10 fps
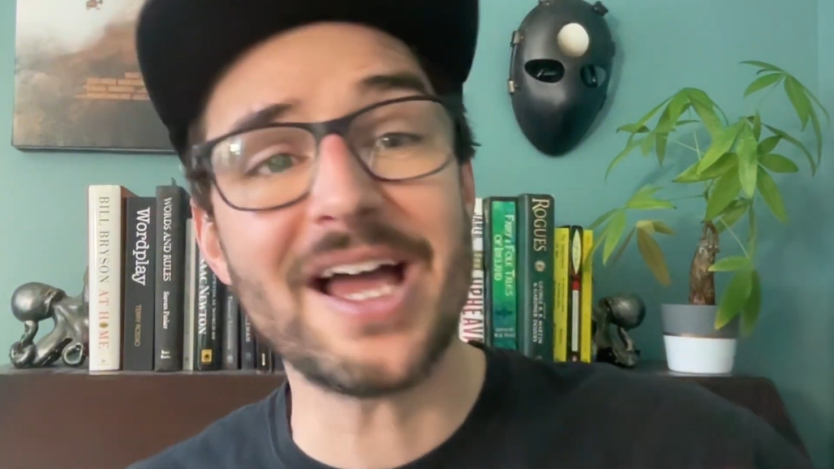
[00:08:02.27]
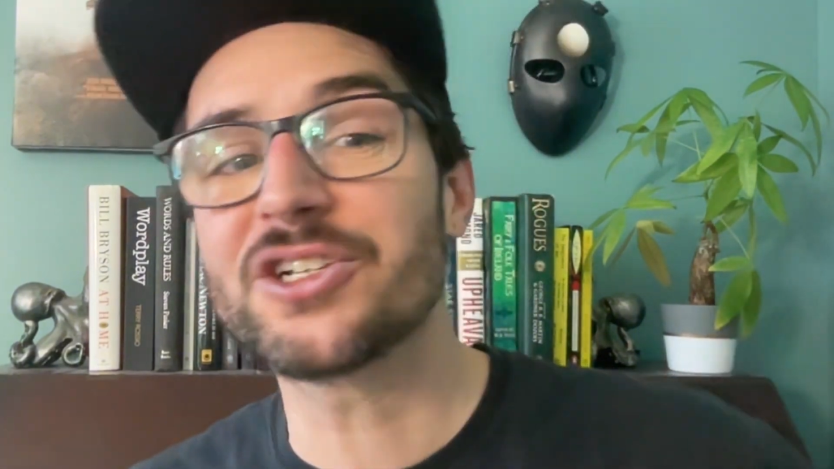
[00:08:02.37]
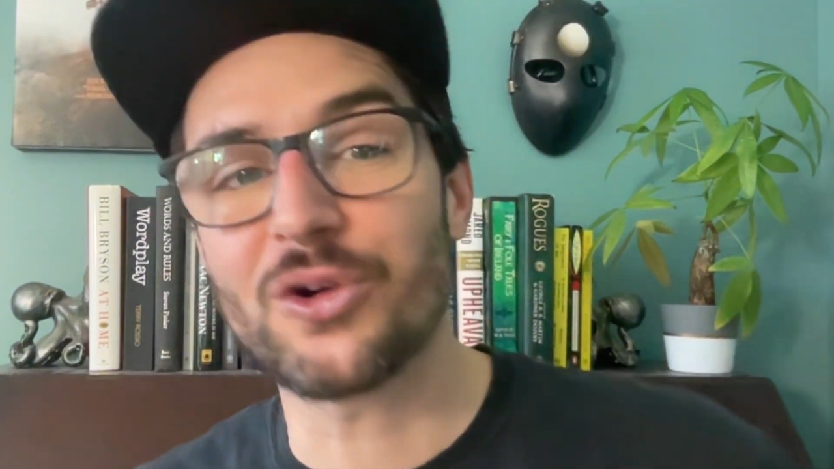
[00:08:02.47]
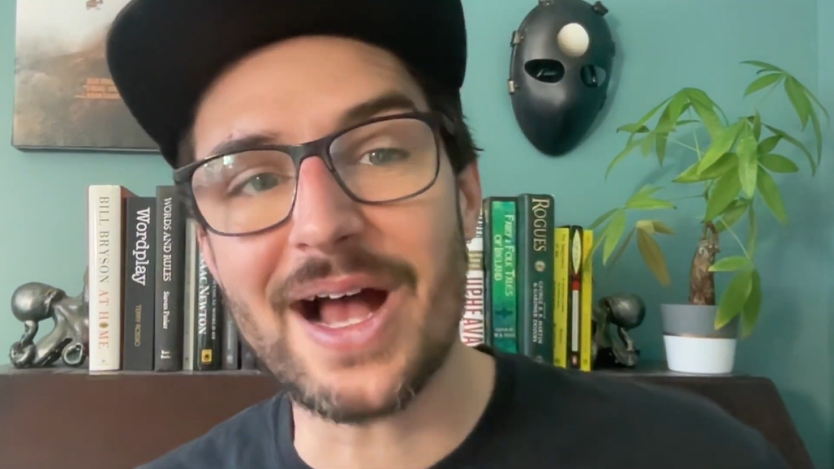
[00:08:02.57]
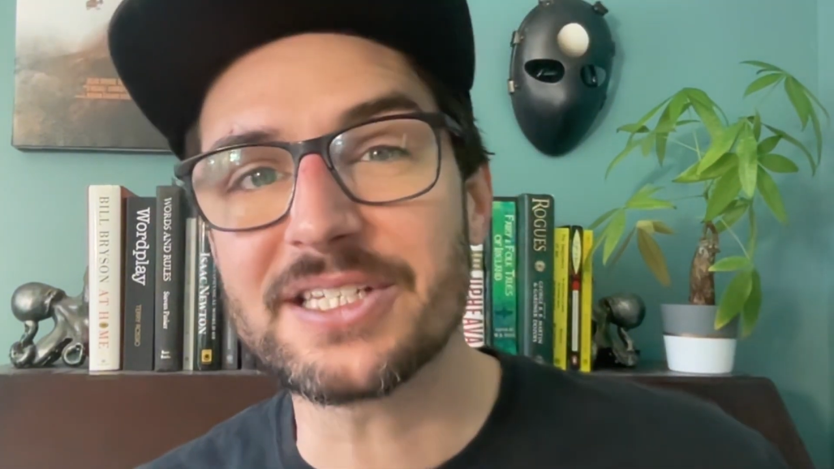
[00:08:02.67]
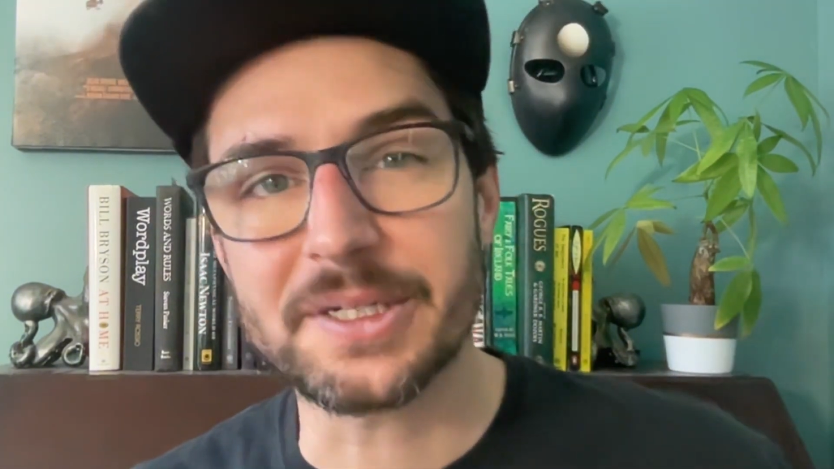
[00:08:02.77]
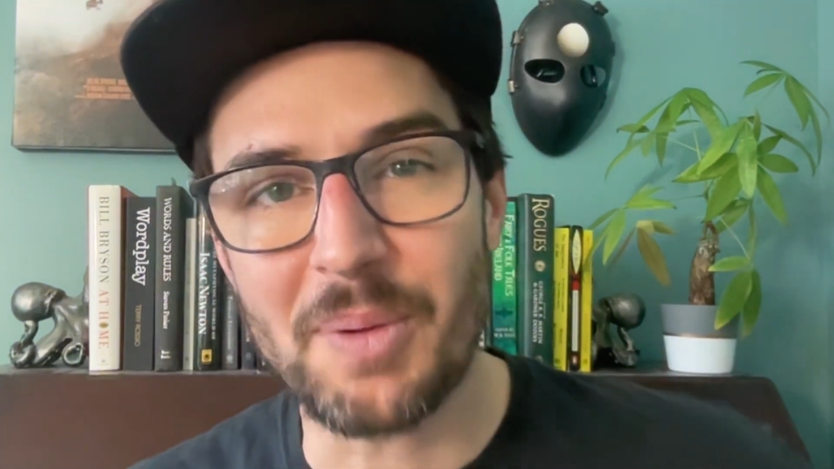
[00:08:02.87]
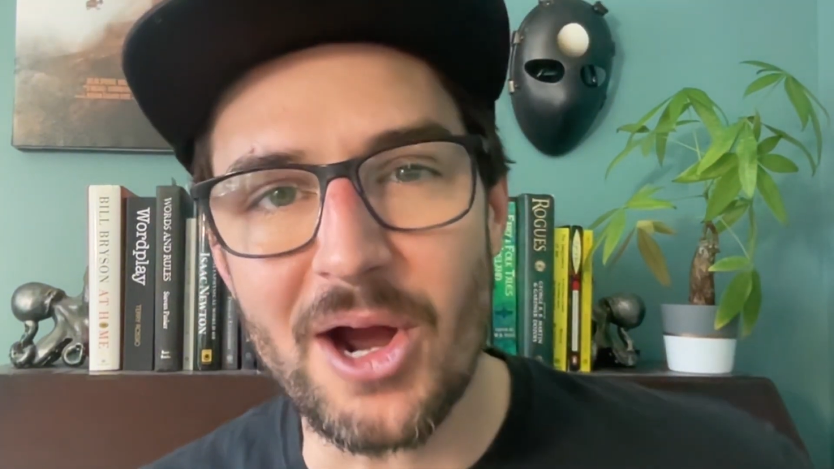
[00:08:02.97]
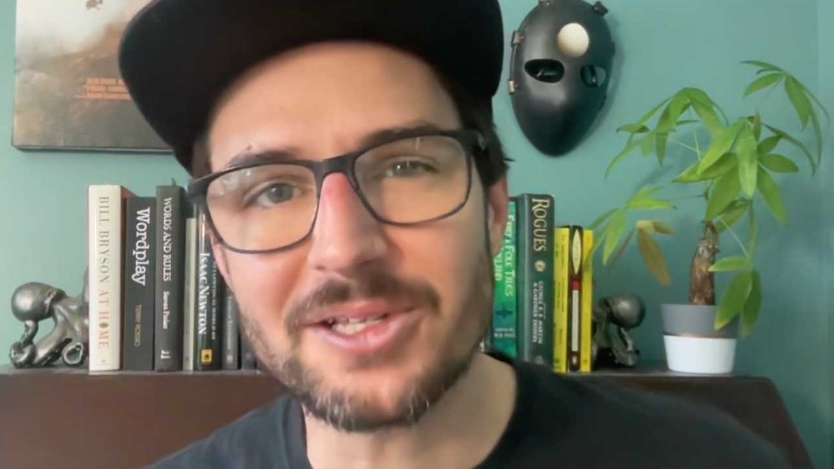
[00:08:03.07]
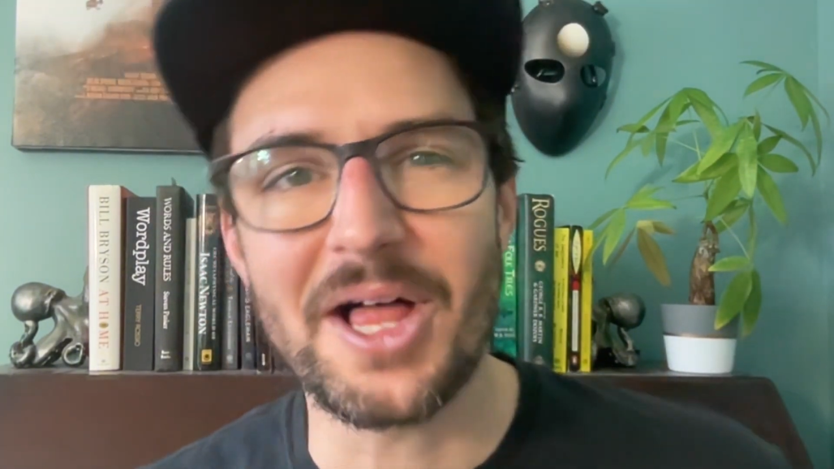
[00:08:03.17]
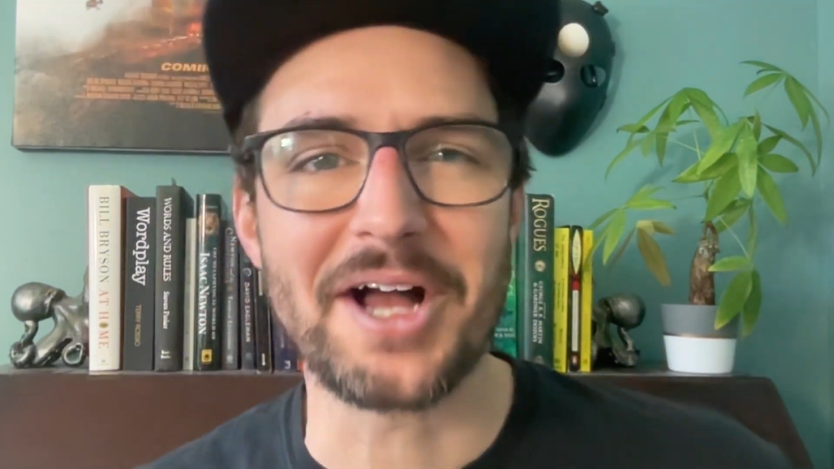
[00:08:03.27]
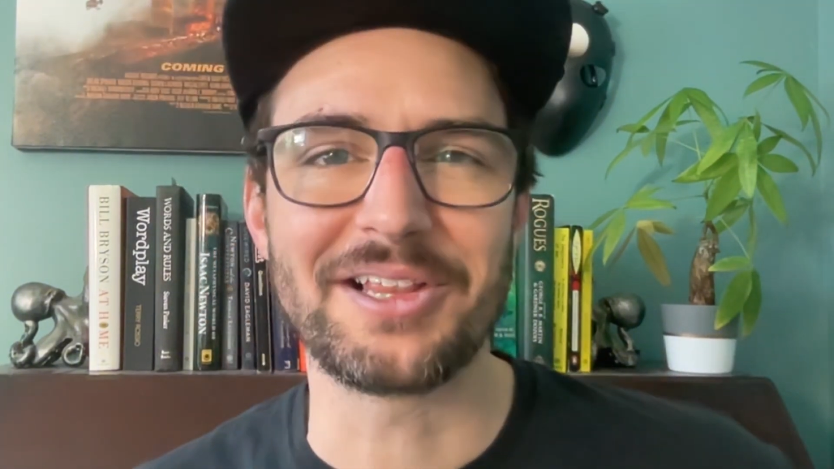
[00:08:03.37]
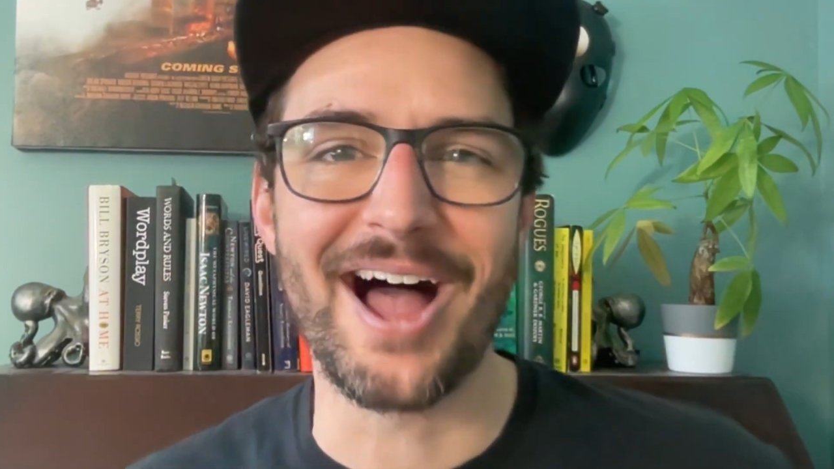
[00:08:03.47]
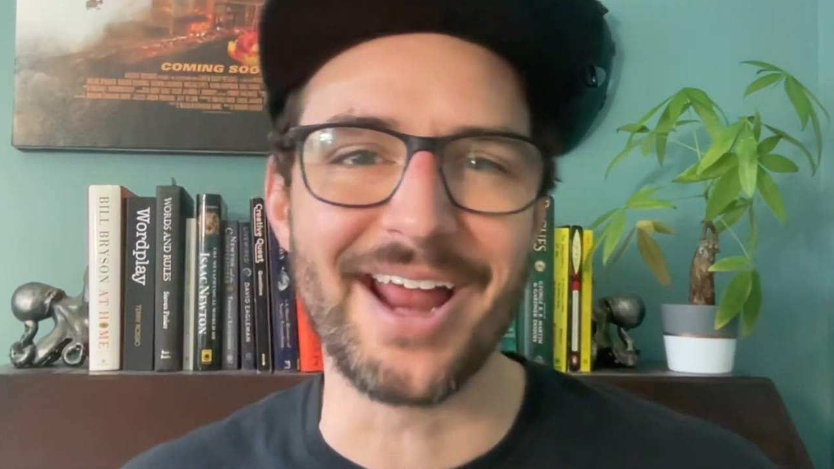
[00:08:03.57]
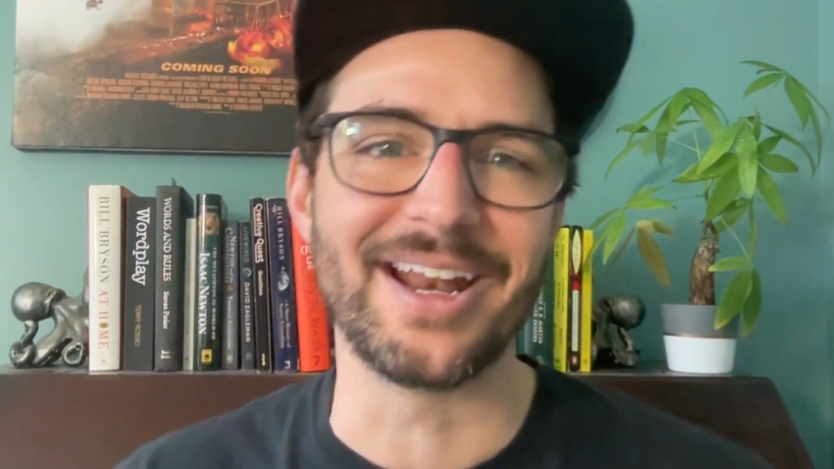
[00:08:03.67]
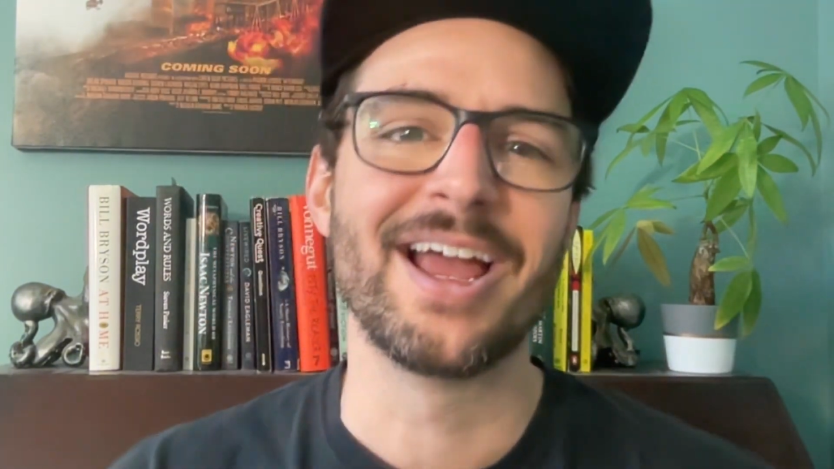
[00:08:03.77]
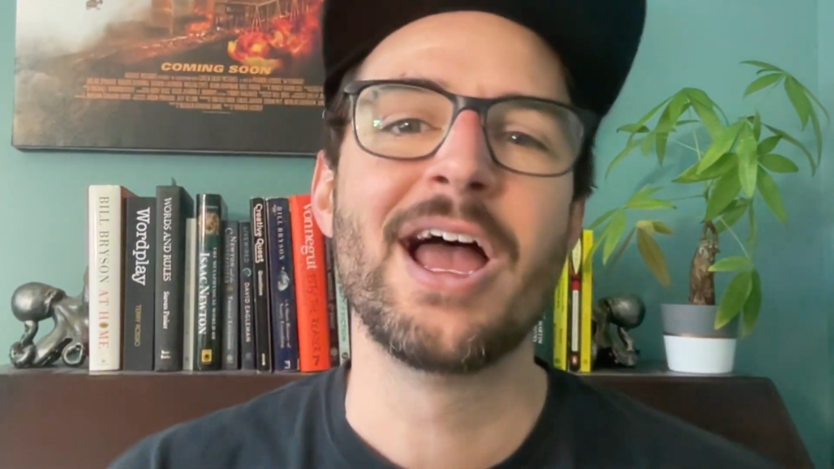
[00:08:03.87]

that Jurassic Park logline.